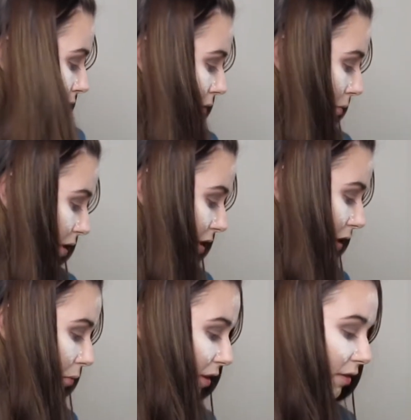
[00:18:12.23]
I'm gonna
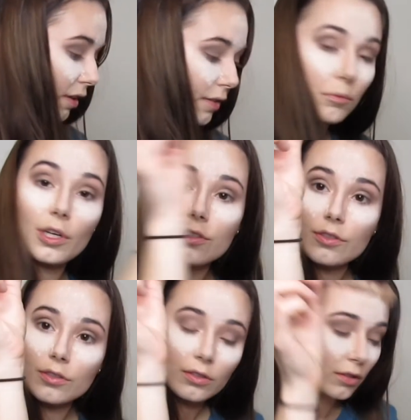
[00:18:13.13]
take my fluffy
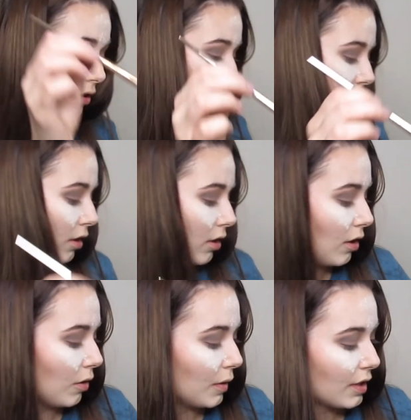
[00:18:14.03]
brush,
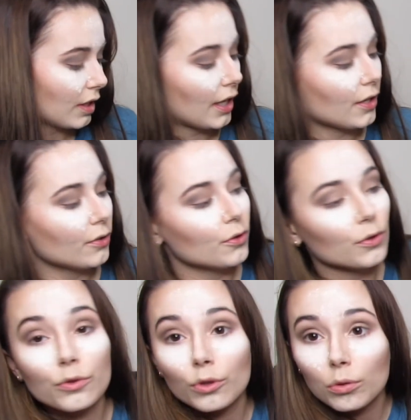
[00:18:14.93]
go into that
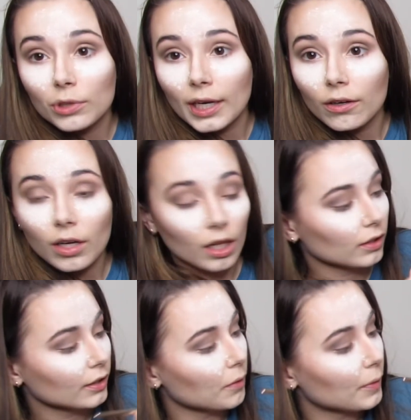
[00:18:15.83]
neutral brown
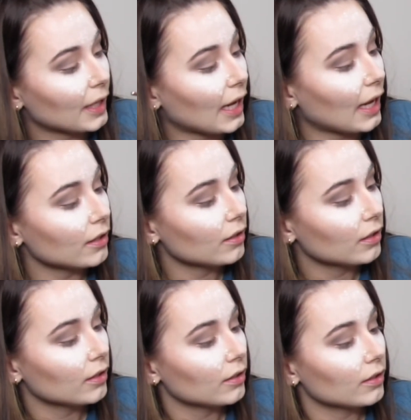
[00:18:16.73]
color that we had,
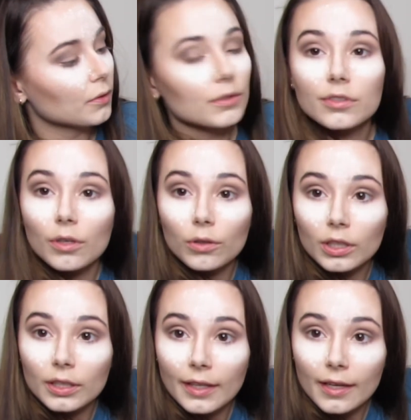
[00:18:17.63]
that was so
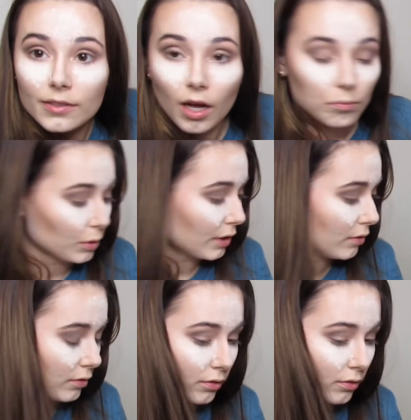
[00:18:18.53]
good, that top one.